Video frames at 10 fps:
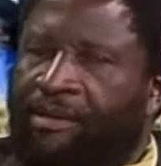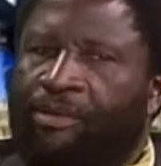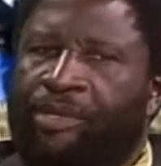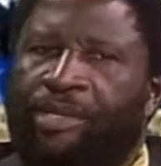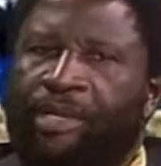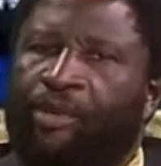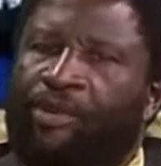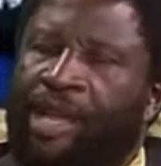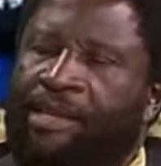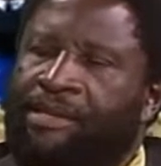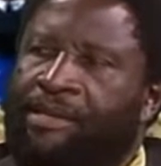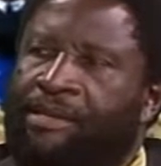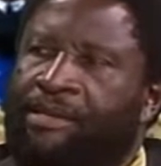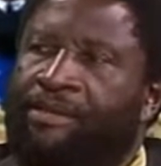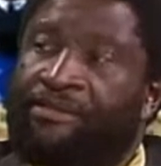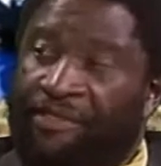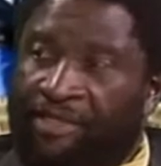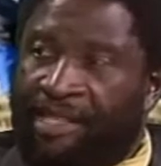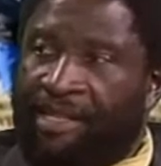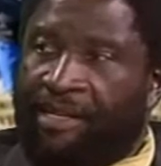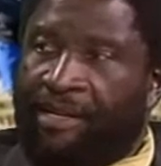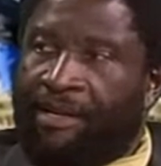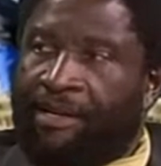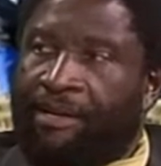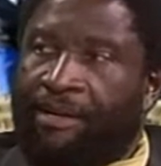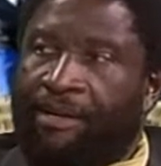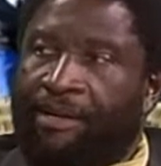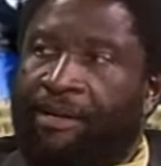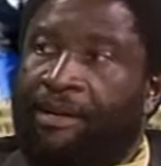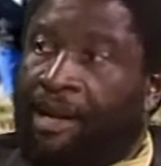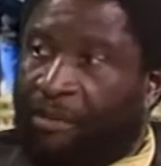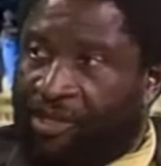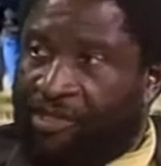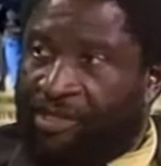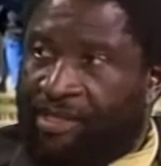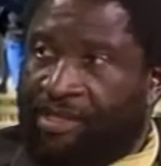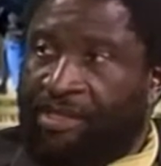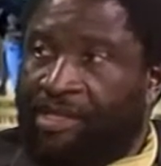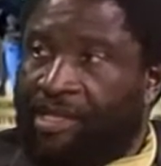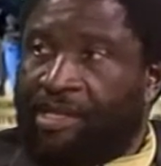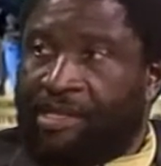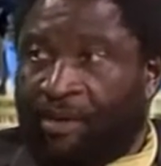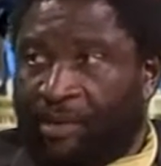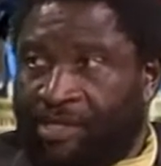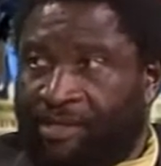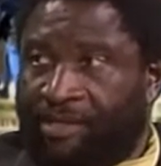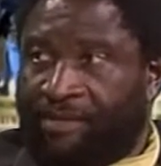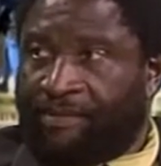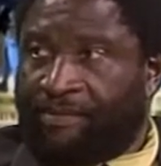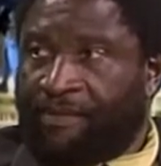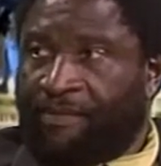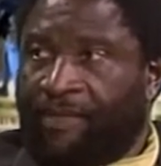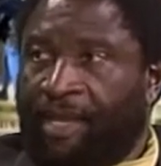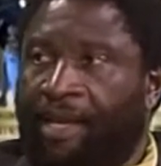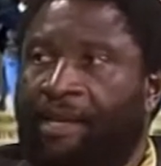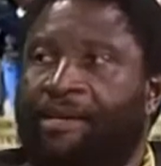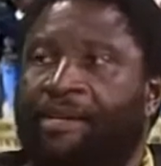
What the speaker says: which recognizes 15 languages, indigenous languages, and